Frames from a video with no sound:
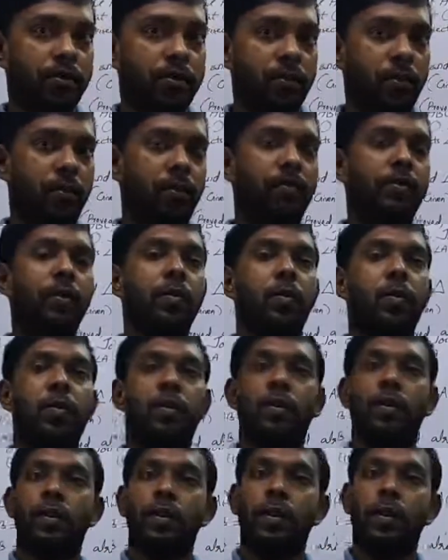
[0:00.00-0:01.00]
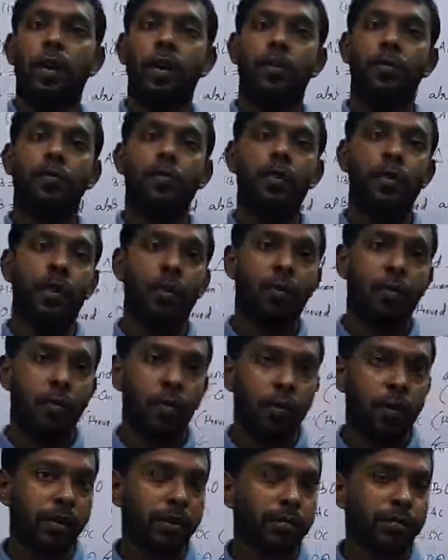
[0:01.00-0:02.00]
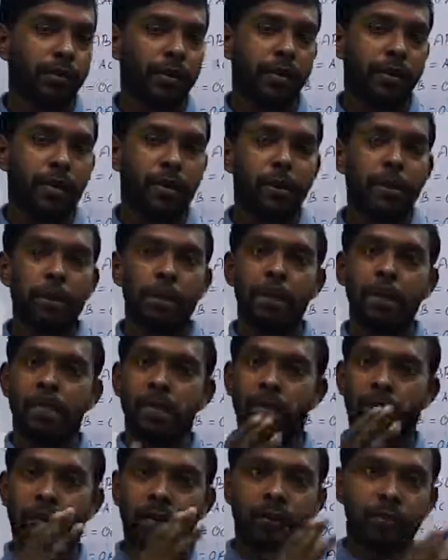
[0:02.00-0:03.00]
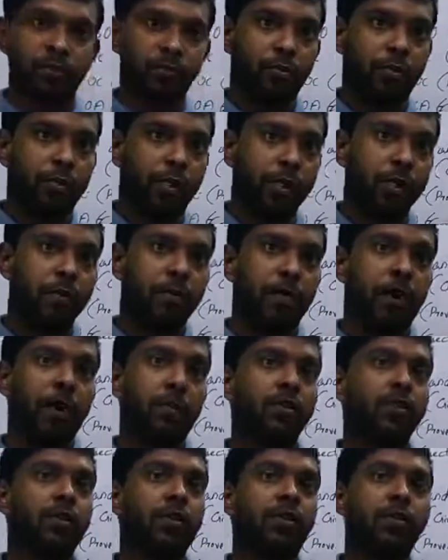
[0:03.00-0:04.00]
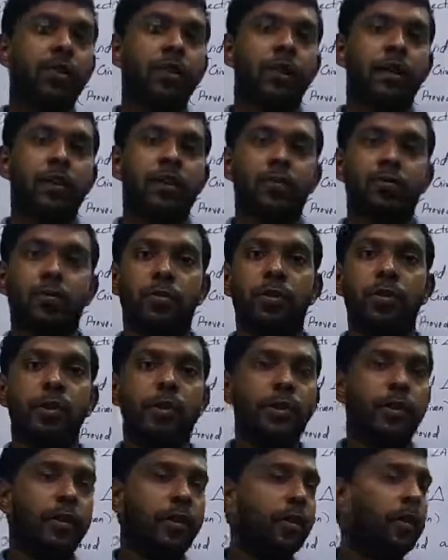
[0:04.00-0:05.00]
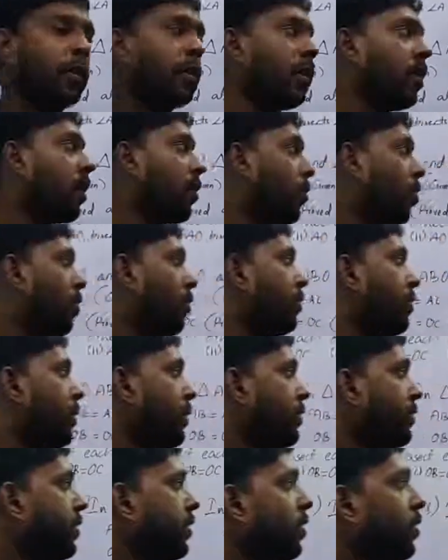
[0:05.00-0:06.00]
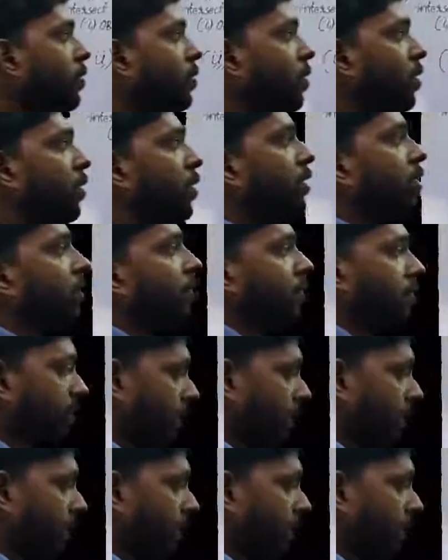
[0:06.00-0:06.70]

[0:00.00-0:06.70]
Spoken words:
have already seen that the corresponding parts of a corresponding triangle are always equal. That means